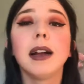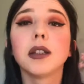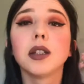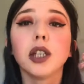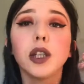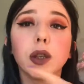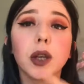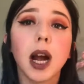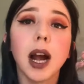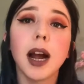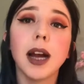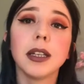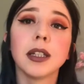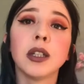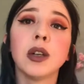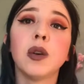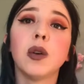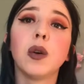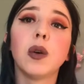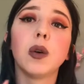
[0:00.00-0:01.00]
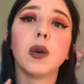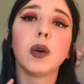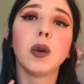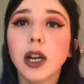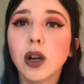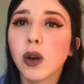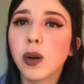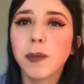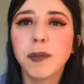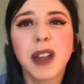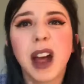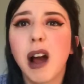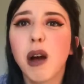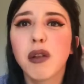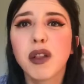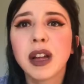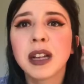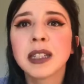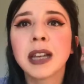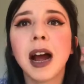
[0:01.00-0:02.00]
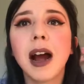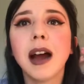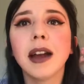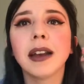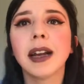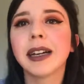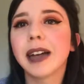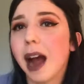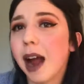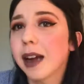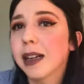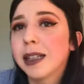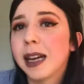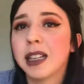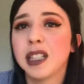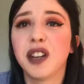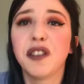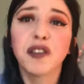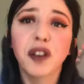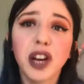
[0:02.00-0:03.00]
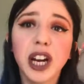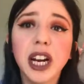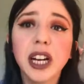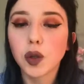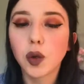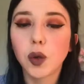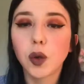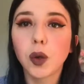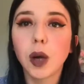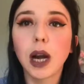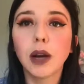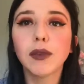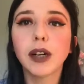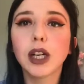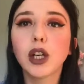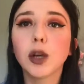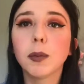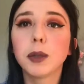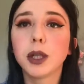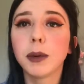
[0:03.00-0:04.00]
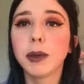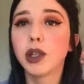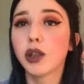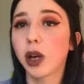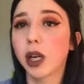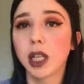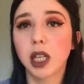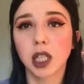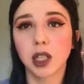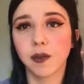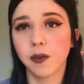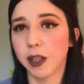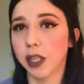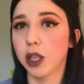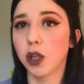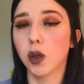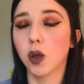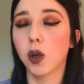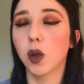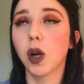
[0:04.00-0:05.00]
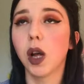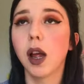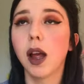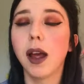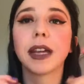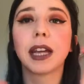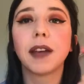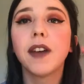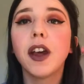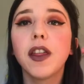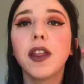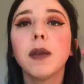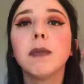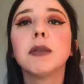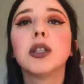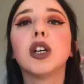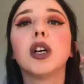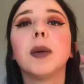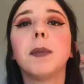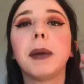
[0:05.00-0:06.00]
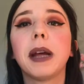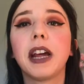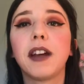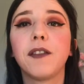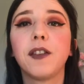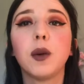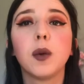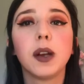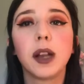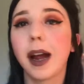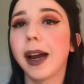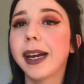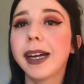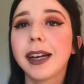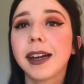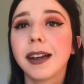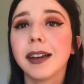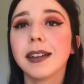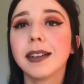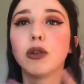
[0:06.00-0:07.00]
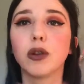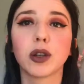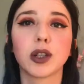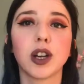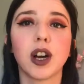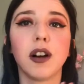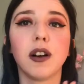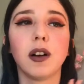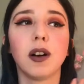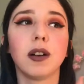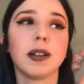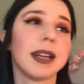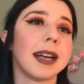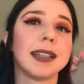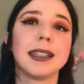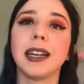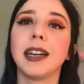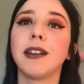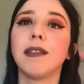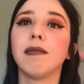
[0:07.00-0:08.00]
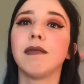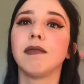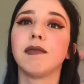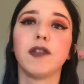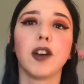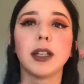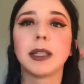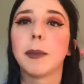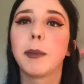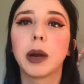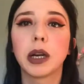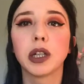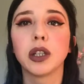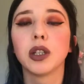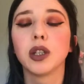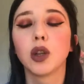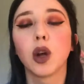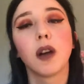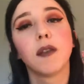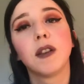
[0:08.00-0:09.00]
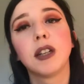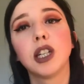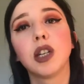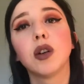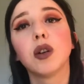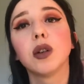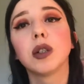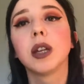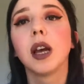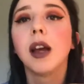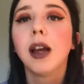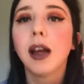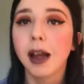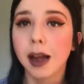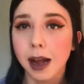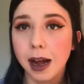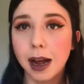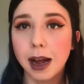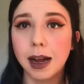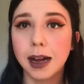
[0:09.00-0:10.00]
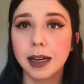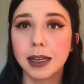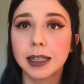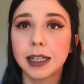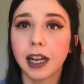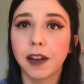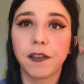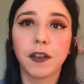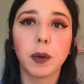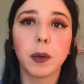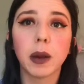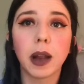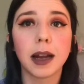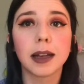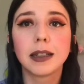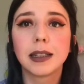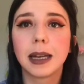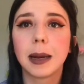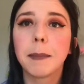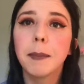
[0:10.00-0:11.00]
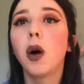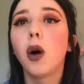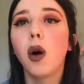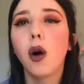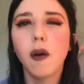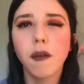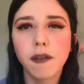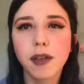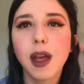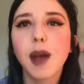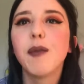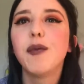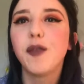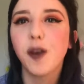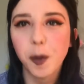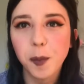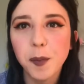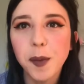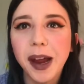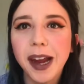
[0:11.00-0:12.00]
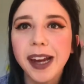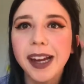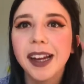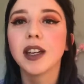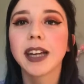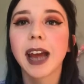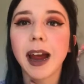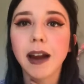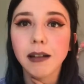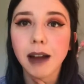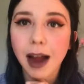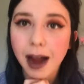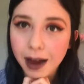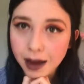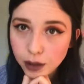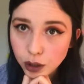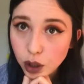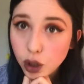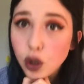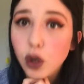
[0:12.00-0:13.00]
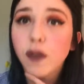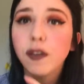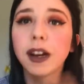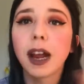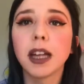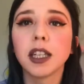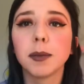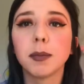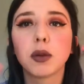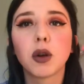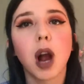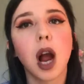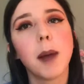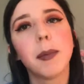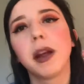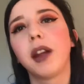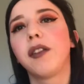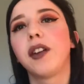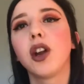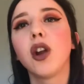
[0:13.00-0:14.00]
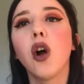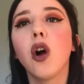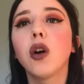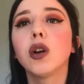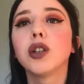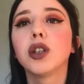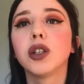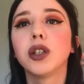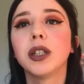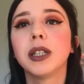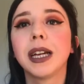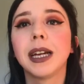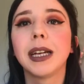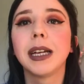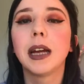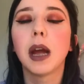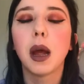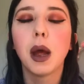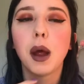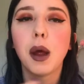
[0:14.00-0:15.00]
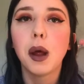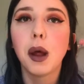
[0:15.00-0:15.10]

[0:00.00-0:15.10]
So you guys know, you know, how things are. Like, I can test it for you. So I really hope you enjoyed this video. Give it a thumbs up if you like drugstore testing first impression sort of videos, and if you would like to see more of them from me. Yeah, and don't forget to subscribe if you're not, to see